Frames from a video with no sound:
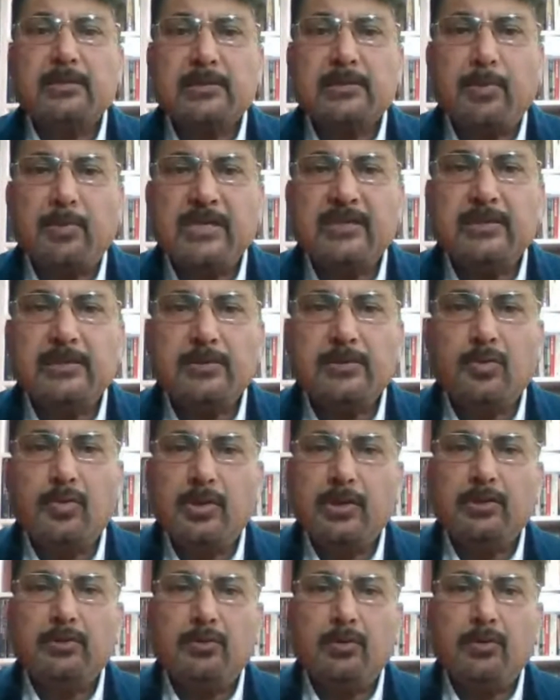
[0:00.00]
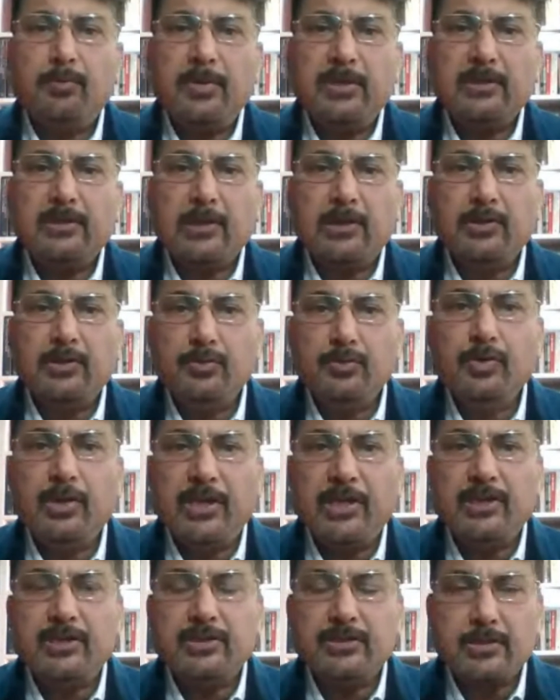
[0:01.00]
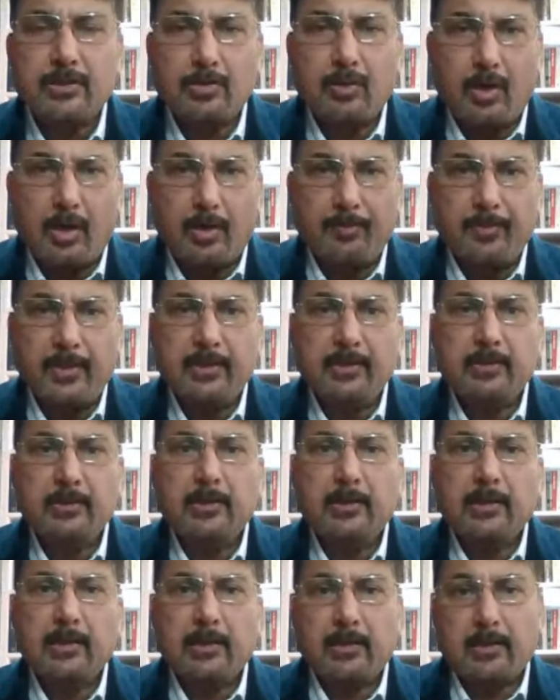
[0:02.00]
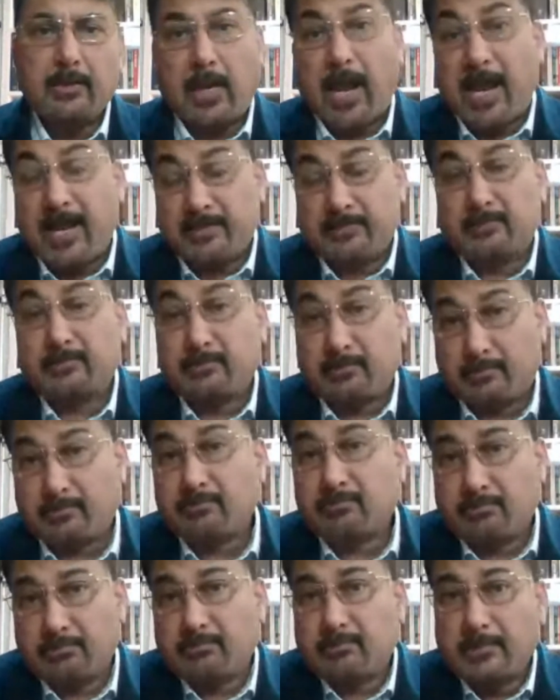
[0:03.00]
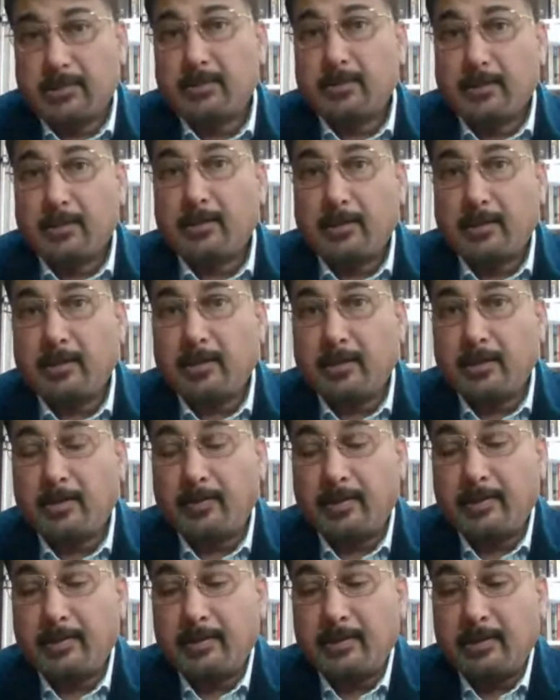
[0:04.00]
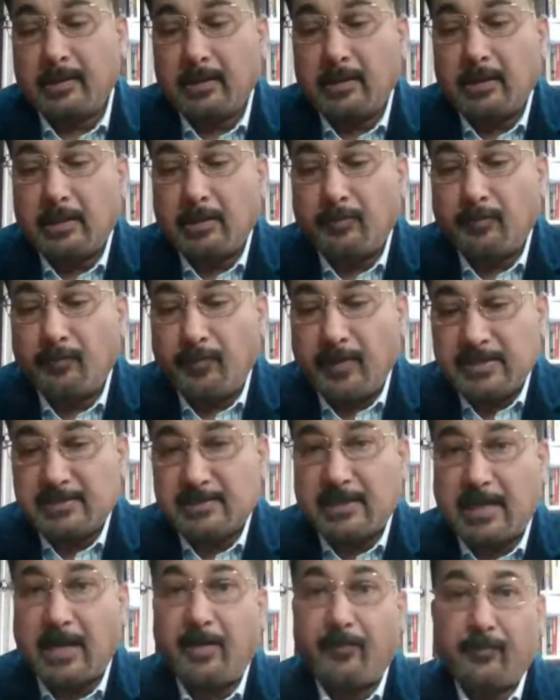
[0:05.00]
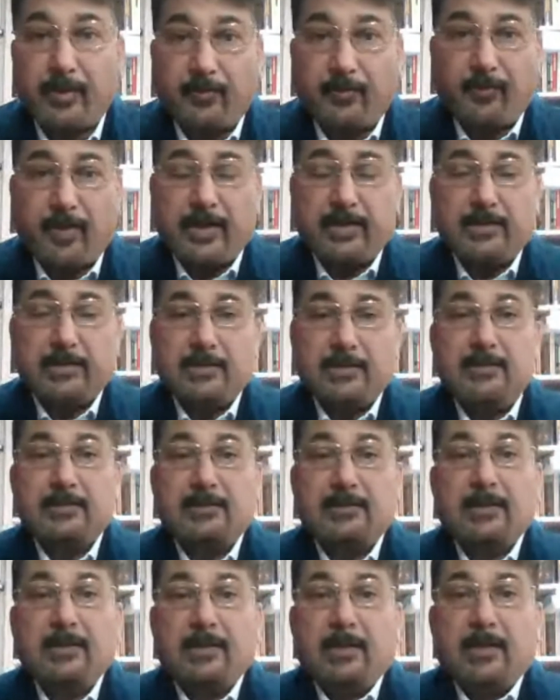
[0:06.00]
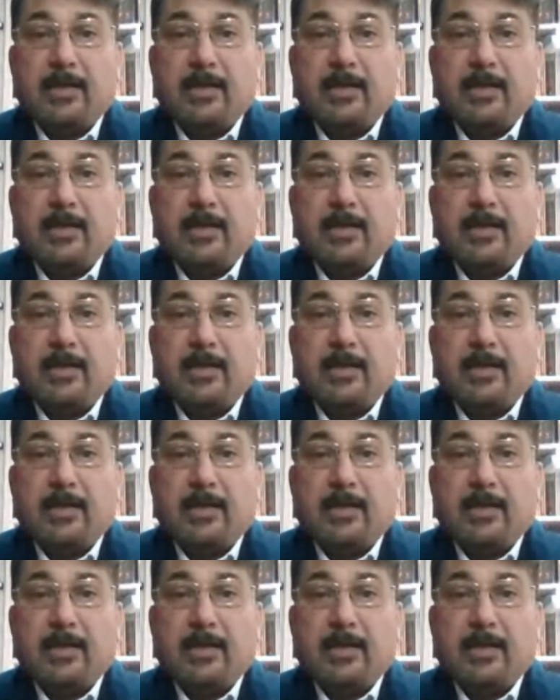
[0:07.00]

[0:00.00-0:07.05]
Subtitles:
space is going to be the new age common as the West have defined it,